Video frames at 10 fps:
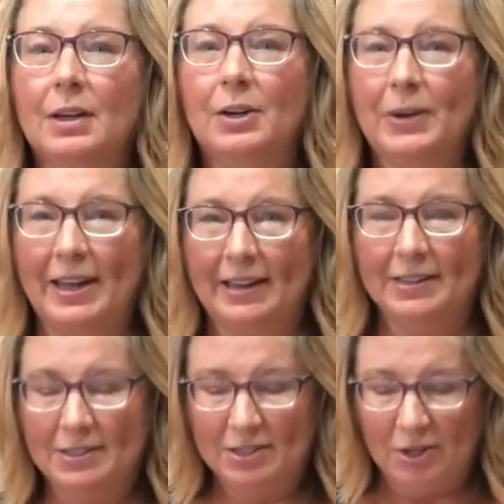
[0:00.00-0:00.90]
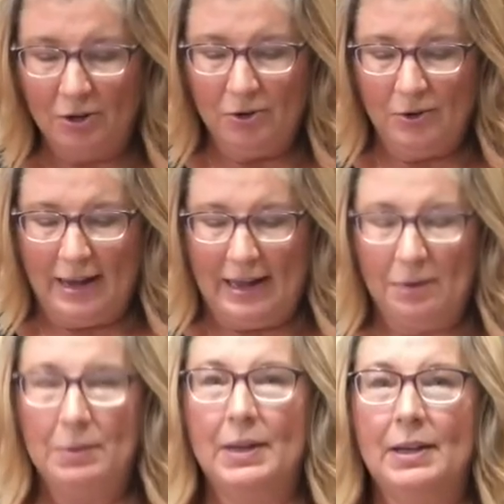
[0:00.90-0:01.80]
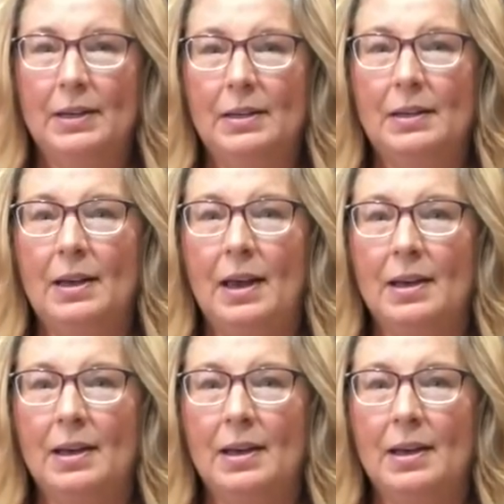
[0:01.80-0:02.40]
Okay, so I went ahead